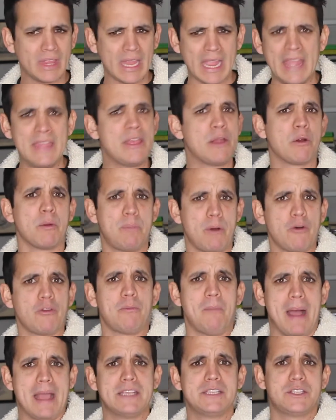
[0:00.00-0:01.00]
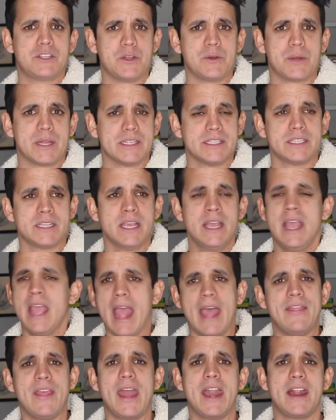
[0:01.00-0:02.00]
and they were both my students,
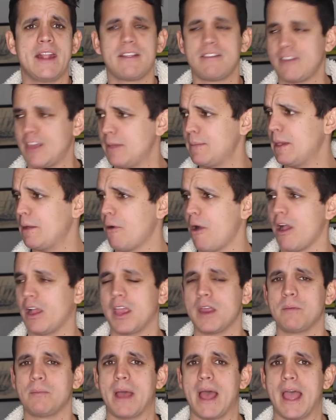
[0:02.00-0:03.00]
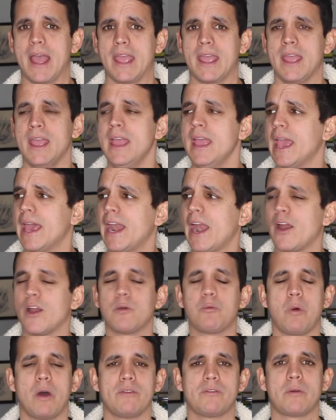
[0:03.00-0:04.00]
and they didn't see me walking by, and I
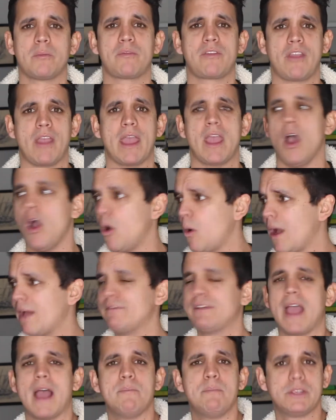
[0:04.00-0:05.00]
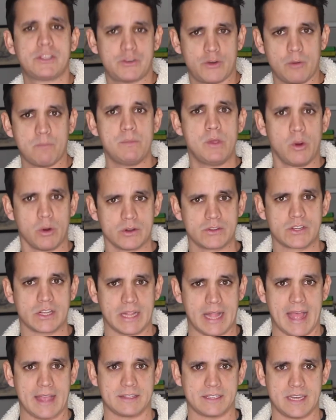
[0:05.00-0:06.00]
heard one of them say, I've got Mr. Muir's
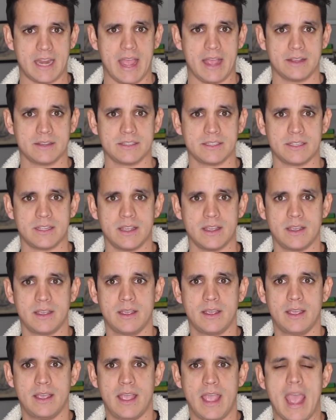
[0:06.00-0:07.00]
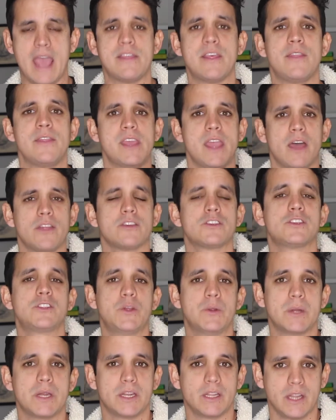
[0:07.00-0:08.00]
class next. And then the other
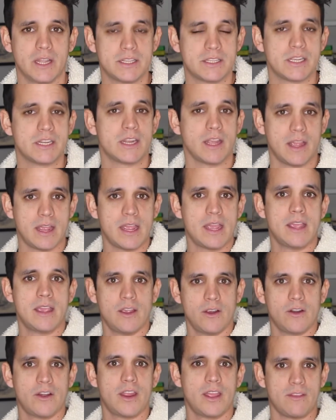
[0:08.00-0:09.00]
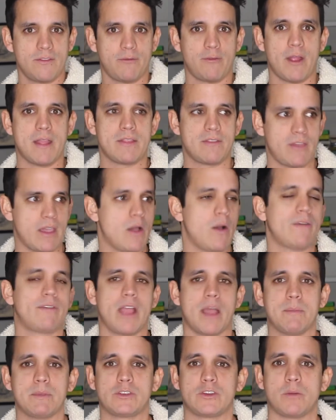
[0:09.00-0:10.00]
student he heard his friend say, I've
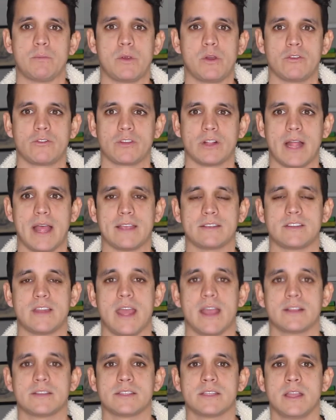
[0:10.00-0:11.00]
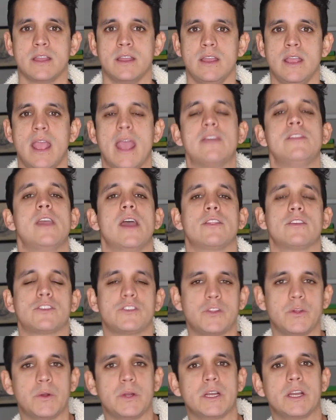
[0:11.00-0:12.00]
got Mr. Muir's class next. And the other
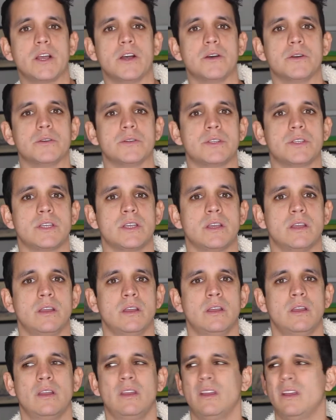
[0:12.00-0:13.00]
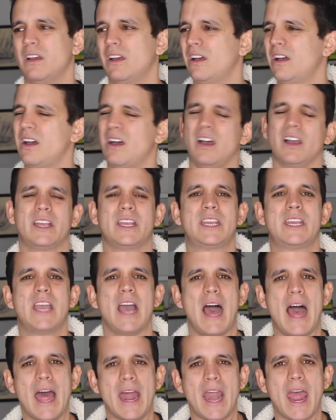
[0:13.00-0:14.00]
student goes, oh,
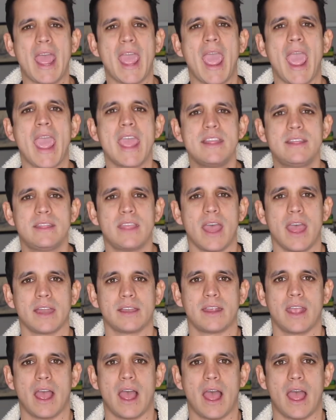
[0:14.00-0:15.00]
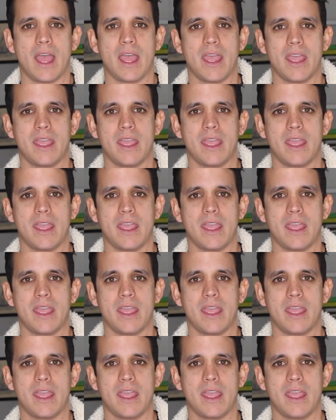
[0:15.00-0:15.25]
God, I hate that guy.